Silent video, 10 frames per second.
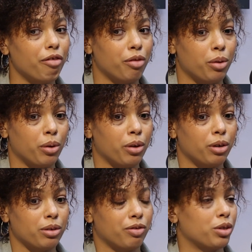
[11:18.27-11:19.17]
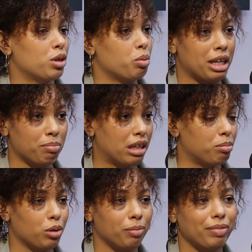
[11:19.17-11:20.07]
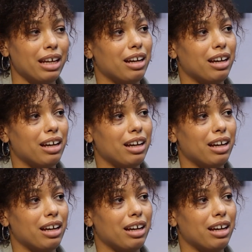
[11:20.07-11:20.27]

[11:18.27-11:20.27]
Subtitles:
for swaying people.